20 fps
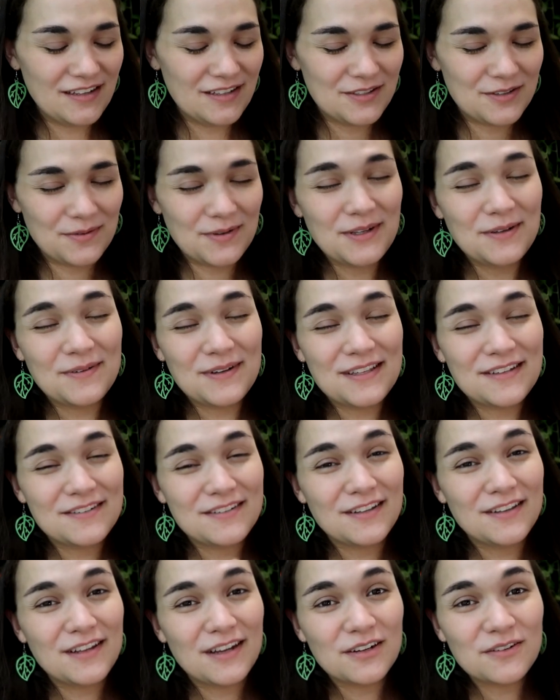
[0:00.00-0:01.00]
So anyway,
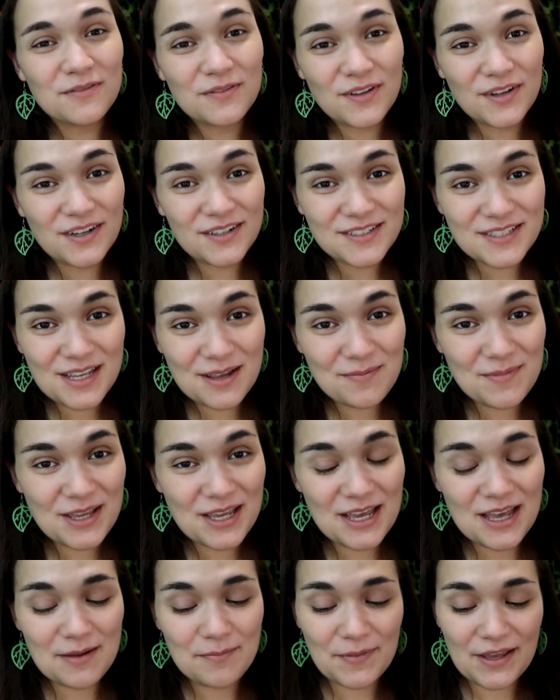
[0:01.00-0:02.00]
there's a lot of vlogs coming
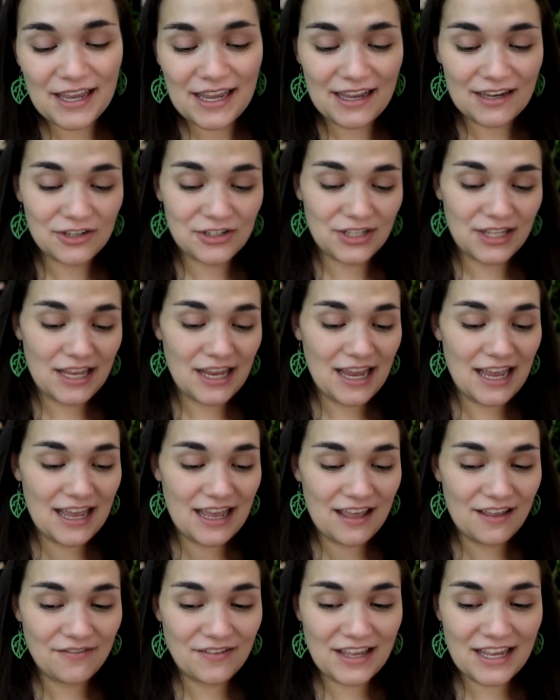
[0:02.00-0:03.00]
up. I actually
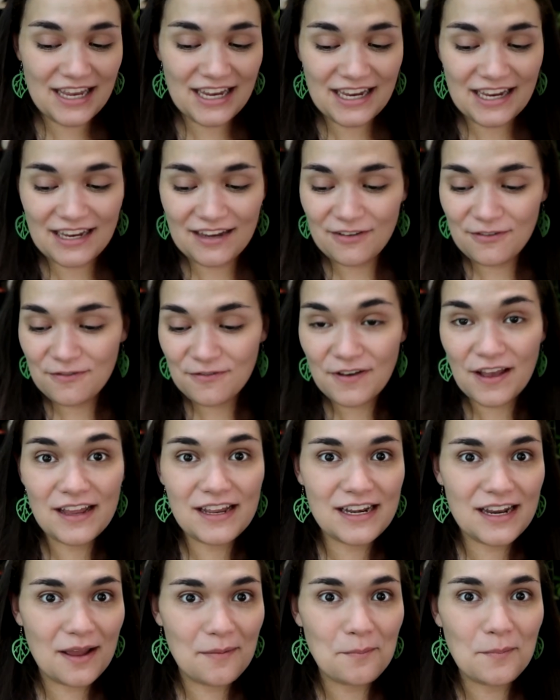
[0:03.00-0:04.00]
have a
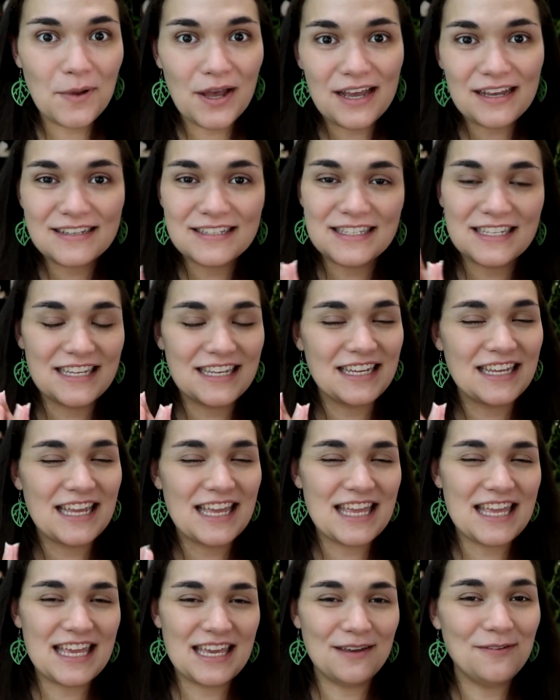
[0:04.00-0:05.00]
fun
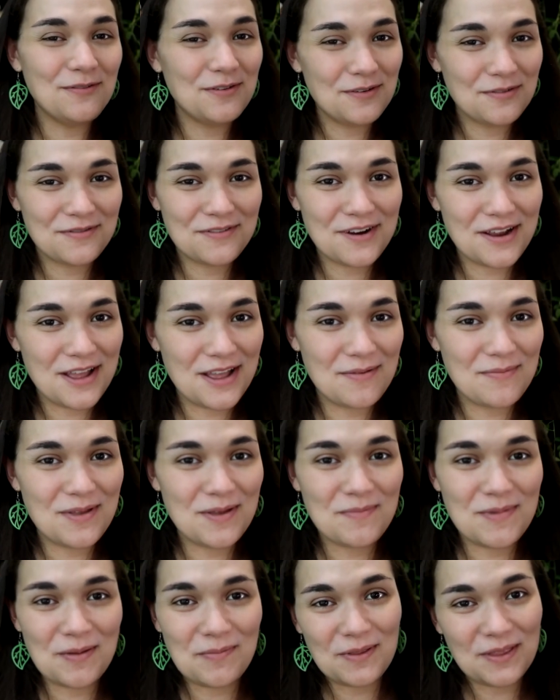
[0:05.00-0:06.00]
unboxing gift from
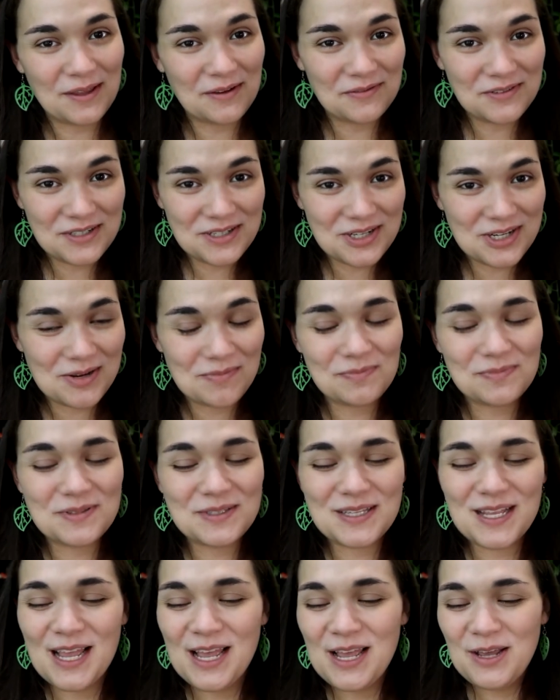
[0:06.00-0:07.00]
my beloved Chips
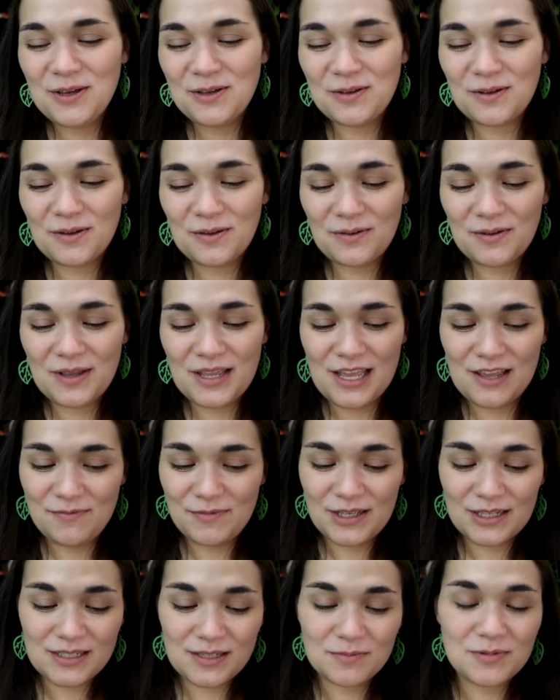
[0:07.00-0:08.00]
who gave
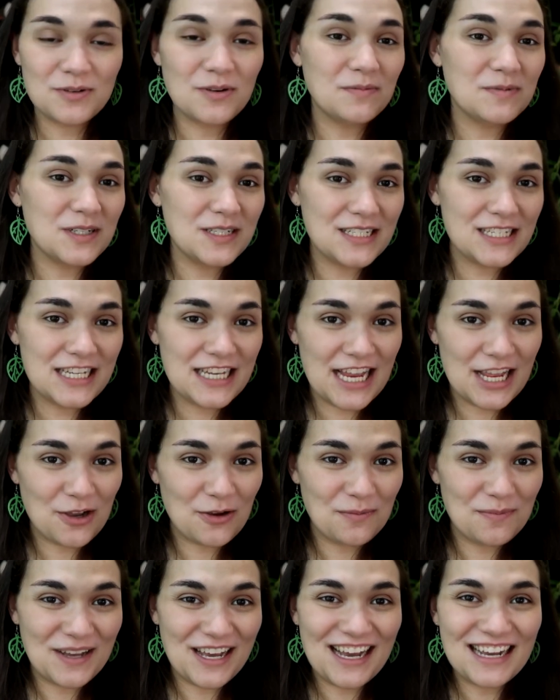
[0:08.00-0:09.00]
me a subscription to
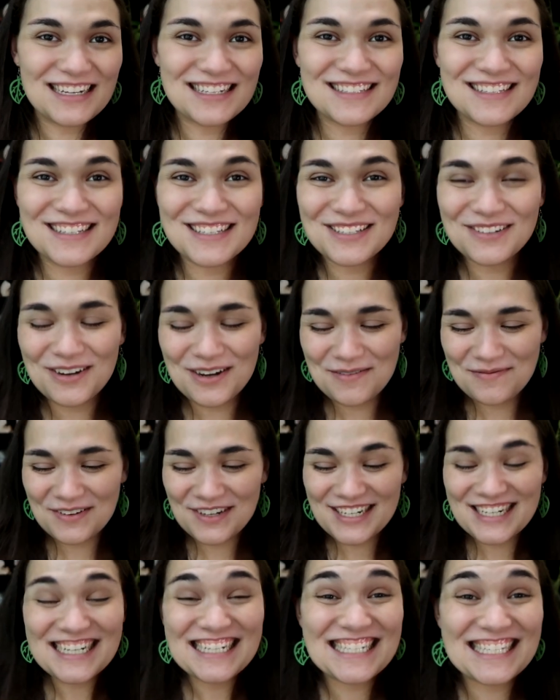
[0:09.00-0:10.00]
Box? So I'm
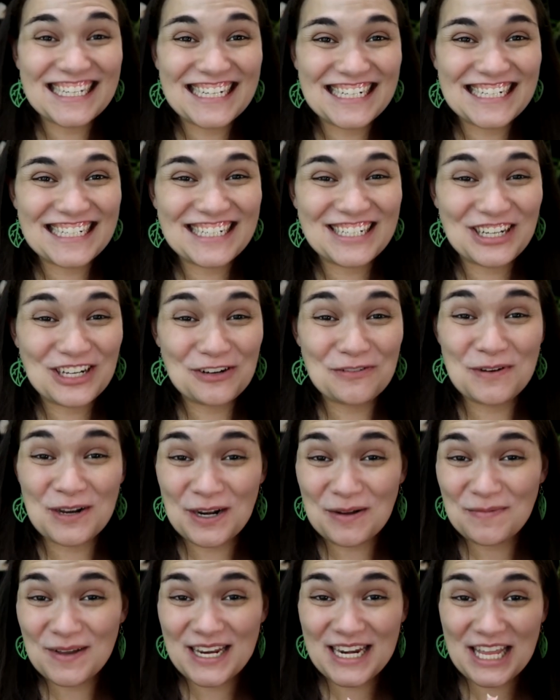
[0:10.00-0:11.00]
very excited to open
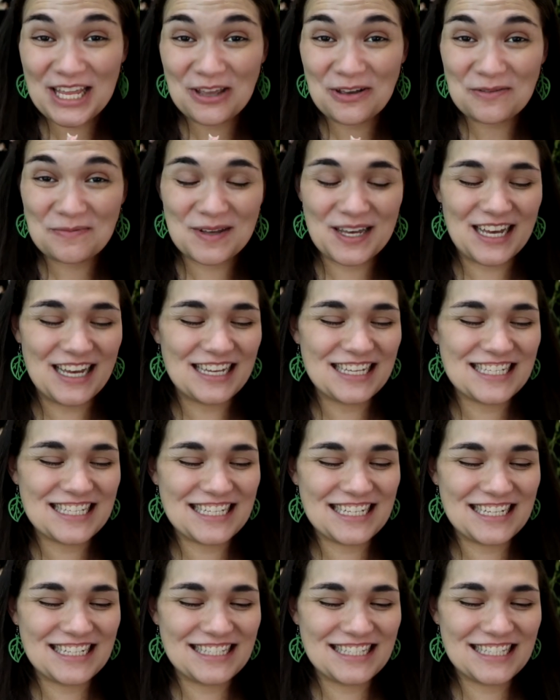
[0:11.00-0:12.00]
up my Box.
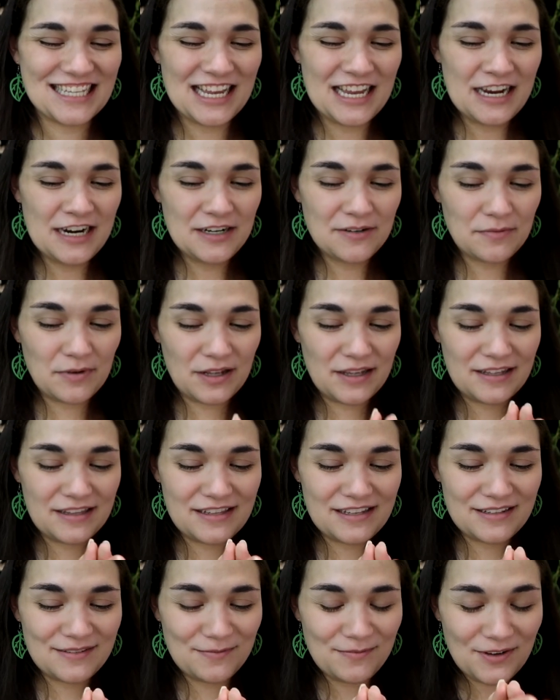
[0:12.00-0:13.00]
It's uh,
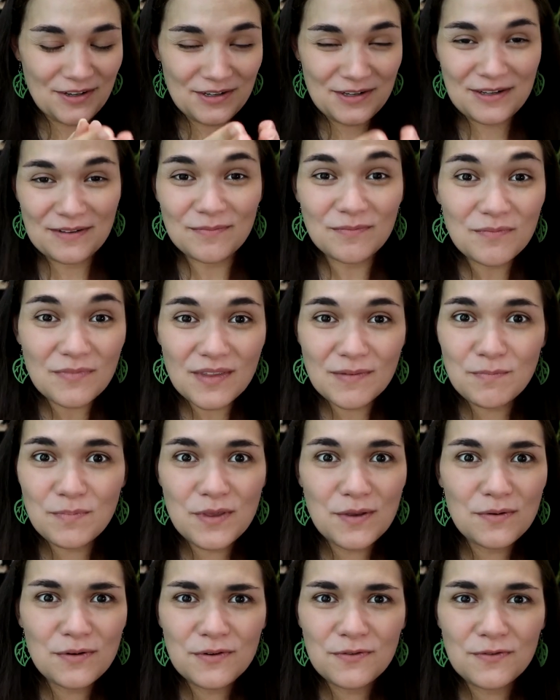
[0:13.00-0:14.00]
these very
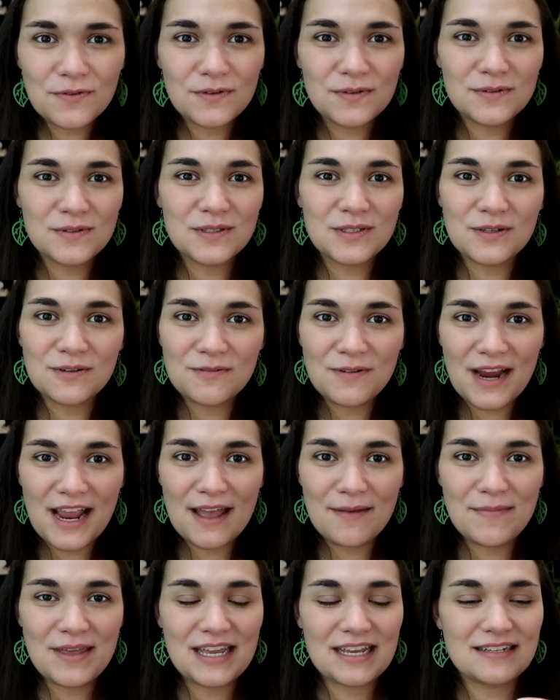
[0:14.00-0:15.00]
beautiful
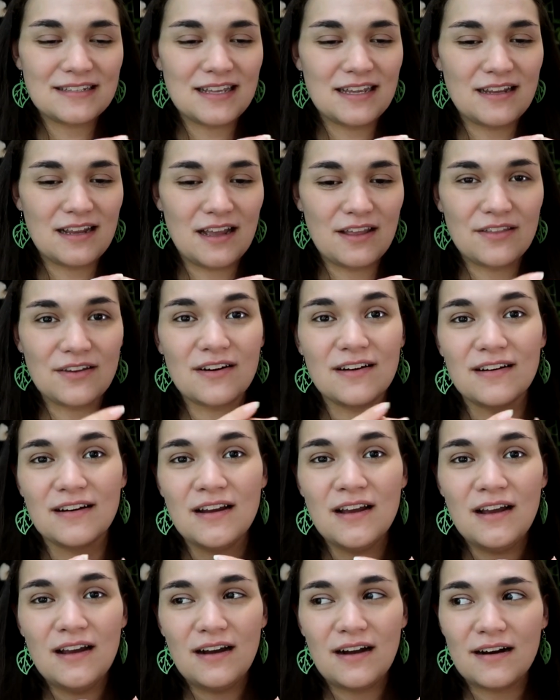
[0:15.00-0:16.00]
ceramics and other
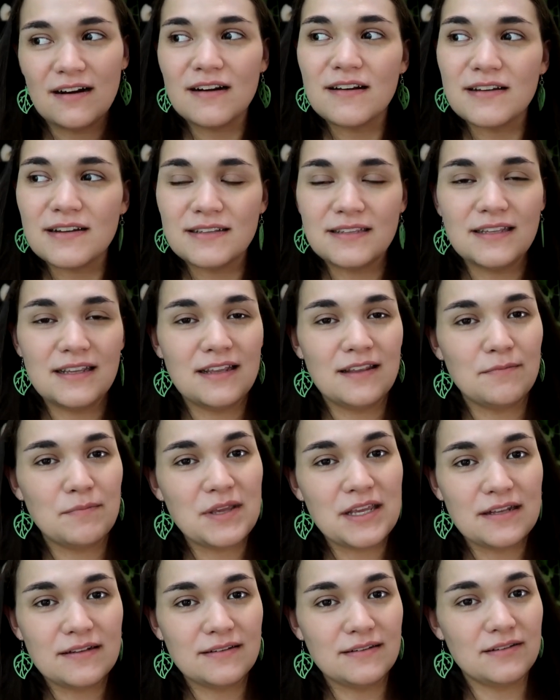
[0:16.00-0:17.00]
artisan
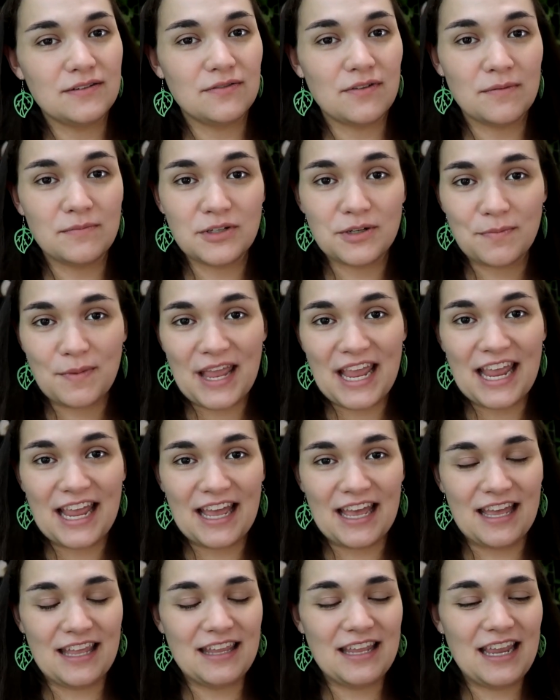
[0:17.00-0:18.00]
pieces from
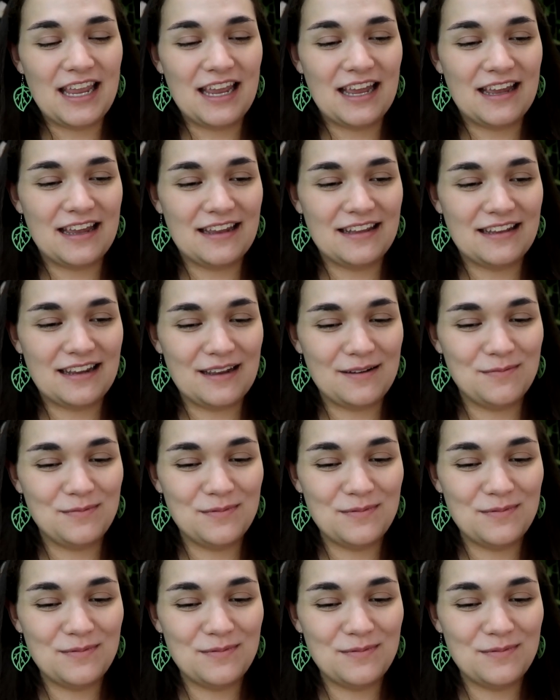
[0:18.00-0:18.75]
Japan and I'm,